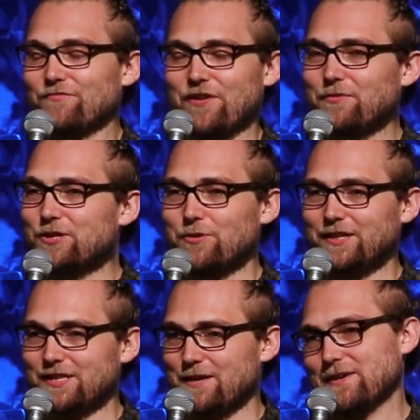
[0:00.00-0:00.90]
Very
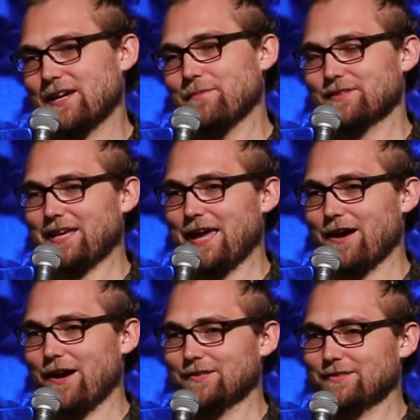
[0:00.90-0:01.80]
quickly it becomes
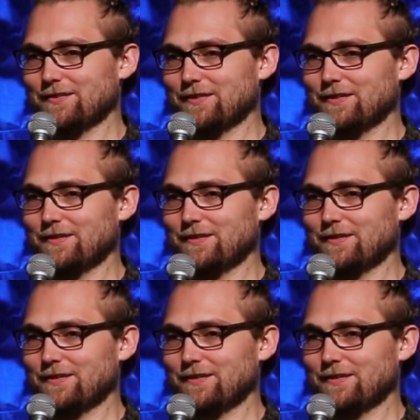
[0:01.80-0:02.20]
chaos.